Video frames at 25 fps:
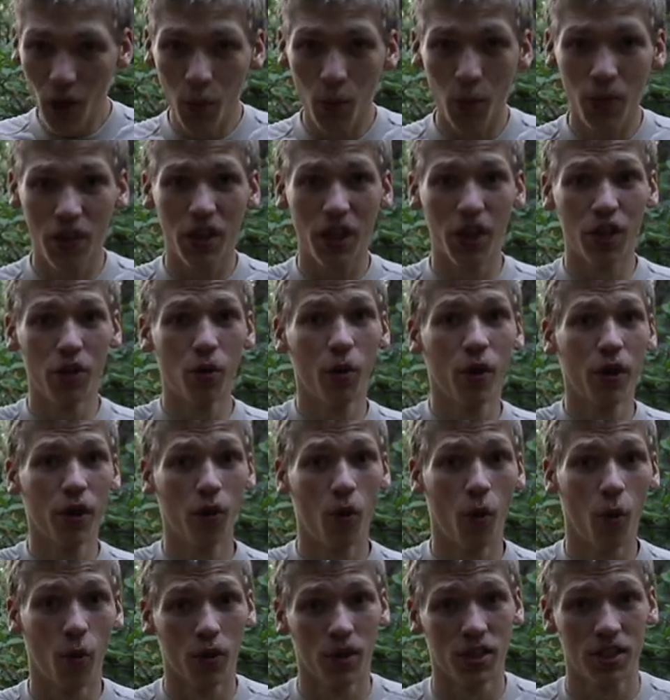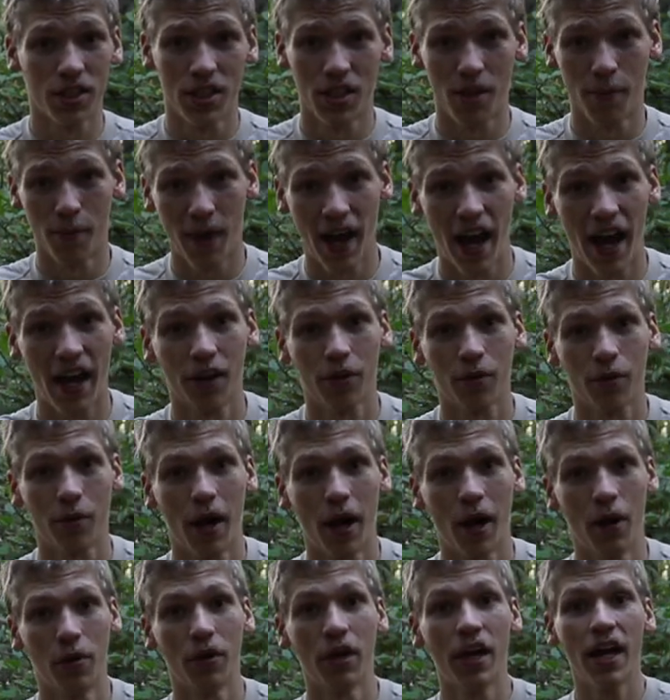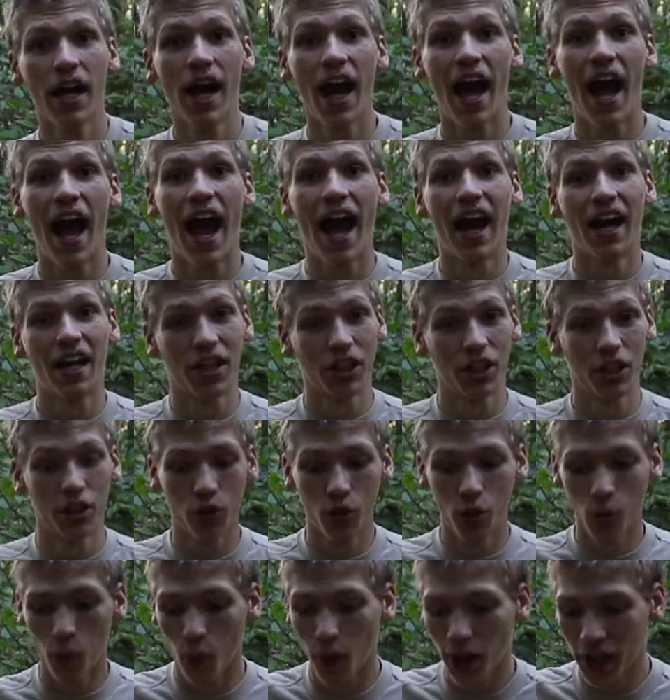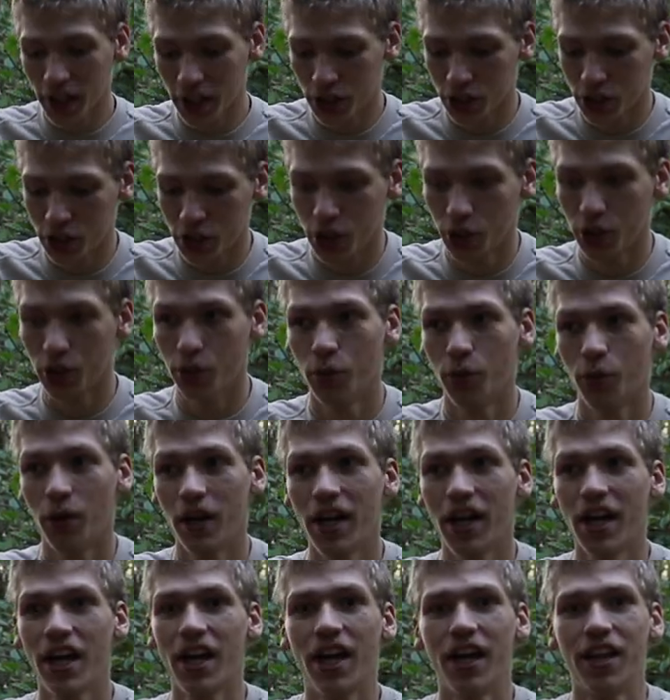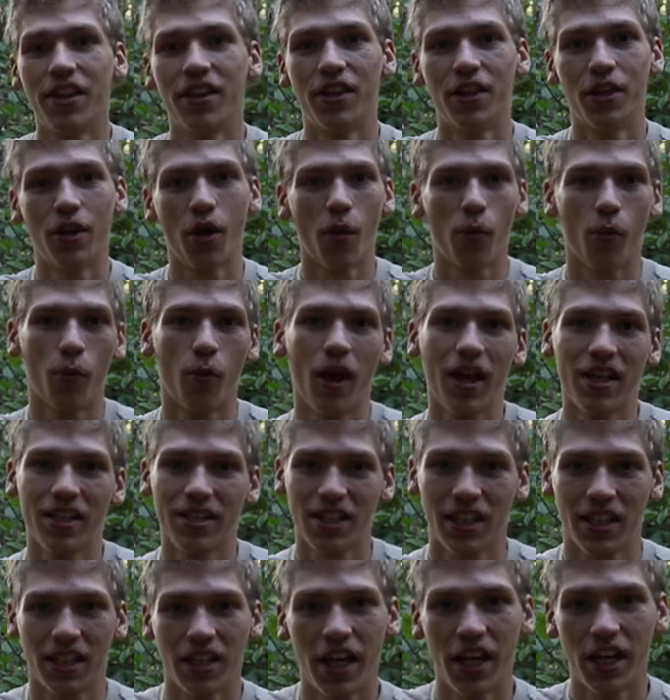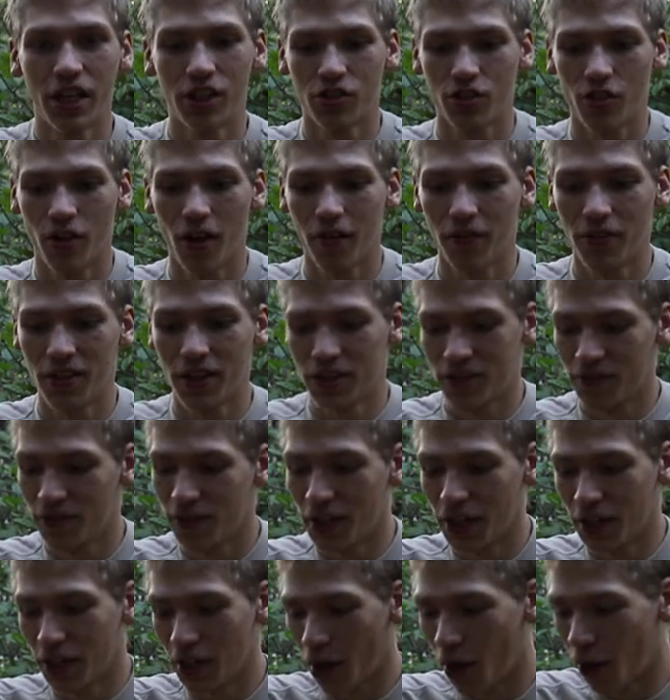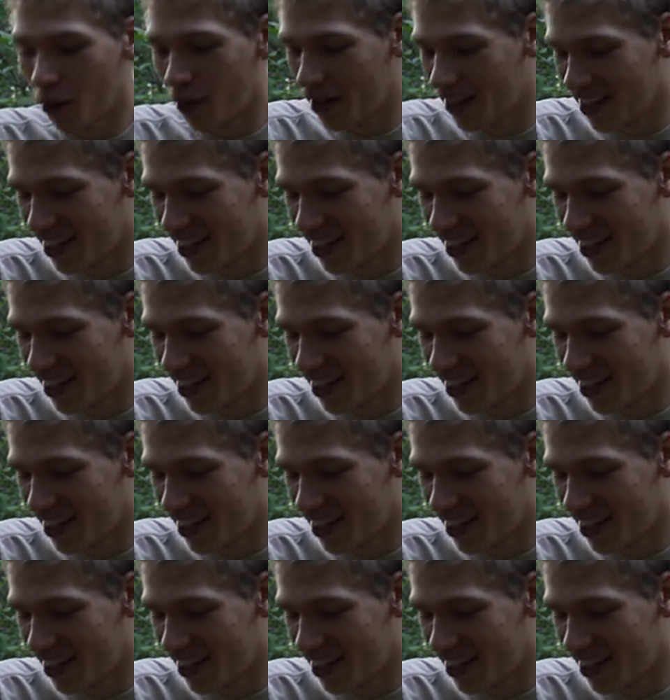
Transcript: with the annoying horse in the background adding quite to the rustic nature of this video.